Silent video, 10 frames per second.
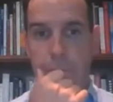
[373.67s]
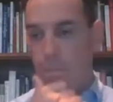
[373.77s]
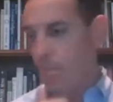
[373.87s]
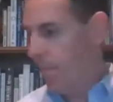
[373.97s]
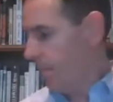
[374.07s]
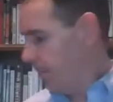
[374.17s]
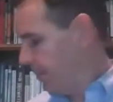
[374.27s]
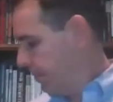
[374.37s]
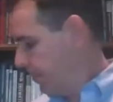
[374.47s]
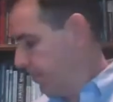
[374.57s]

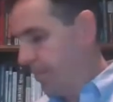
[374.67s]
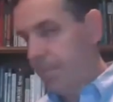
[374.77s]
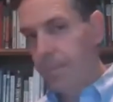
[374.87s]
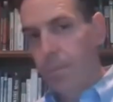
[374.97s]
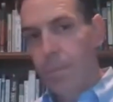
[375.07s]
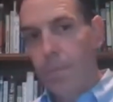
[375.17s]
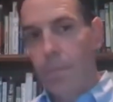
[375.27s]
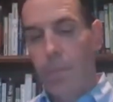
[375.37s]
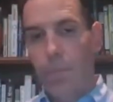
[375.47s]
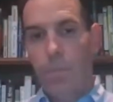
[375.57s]

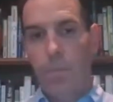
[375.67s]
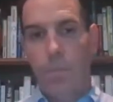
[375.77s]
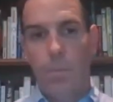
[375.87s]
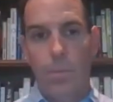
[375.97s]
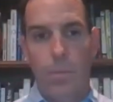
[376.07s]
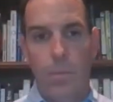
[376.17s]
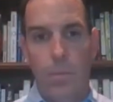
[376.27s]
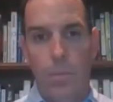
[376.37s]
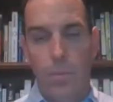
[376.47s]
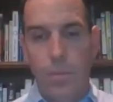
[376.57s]

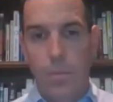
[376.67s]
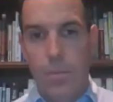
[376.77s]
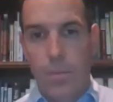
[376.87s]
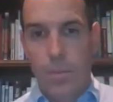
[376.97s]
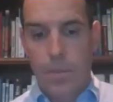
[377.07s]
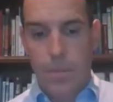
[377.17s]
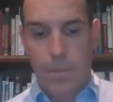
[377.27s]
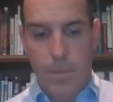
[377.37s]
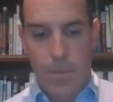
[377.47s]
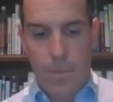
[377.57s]

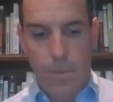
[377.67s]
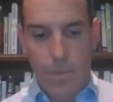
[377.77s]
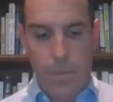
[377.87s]
(not speaking)